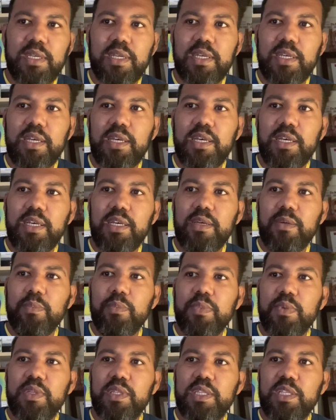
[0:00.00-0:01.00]
a
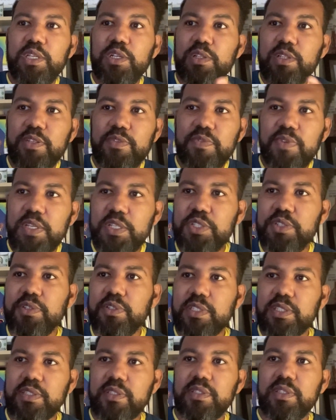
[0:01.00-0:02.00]
little
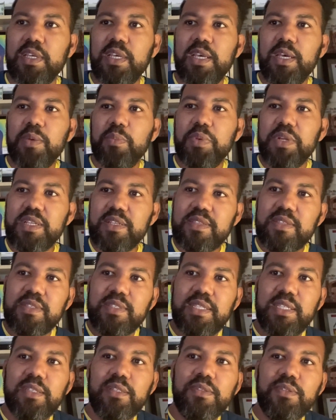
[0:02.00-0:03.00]
adventurous, but it
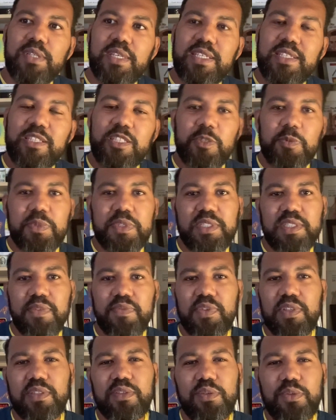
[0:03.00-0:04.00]
still isn't
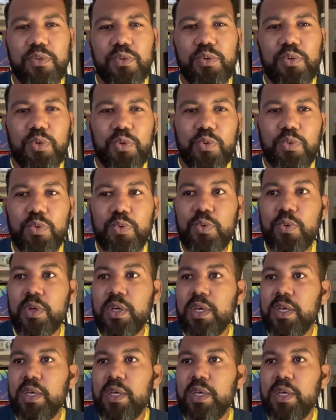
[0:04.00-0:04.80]
specific to who